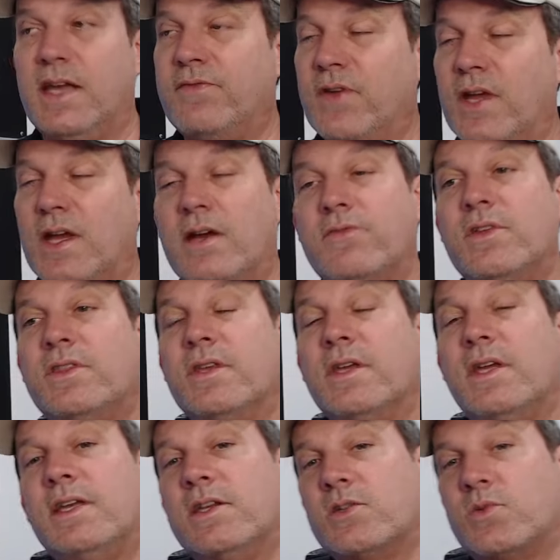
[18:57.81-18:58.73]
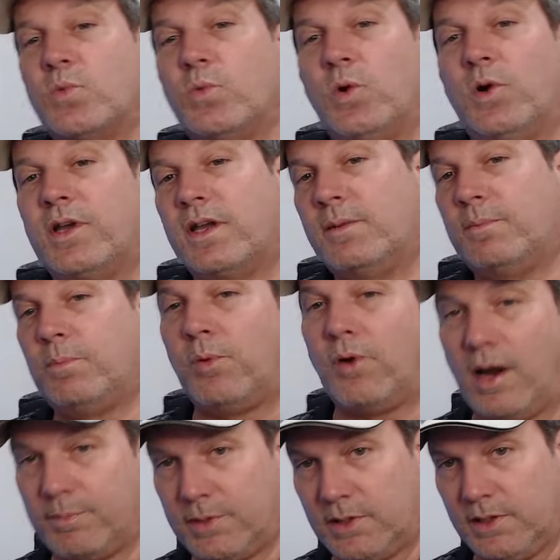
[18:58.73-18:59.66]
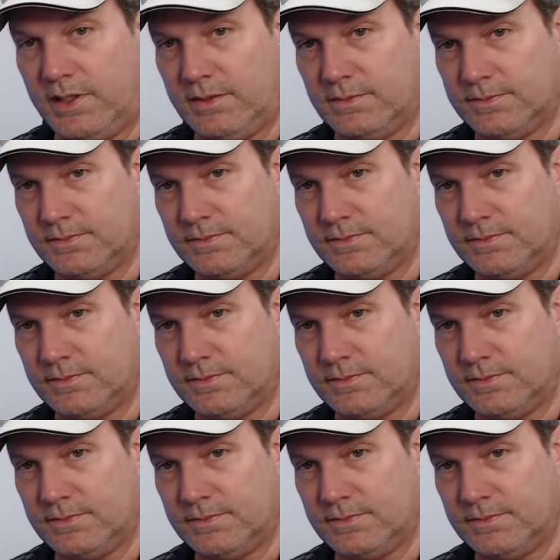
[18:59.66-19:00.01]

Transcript: If everything is working properly,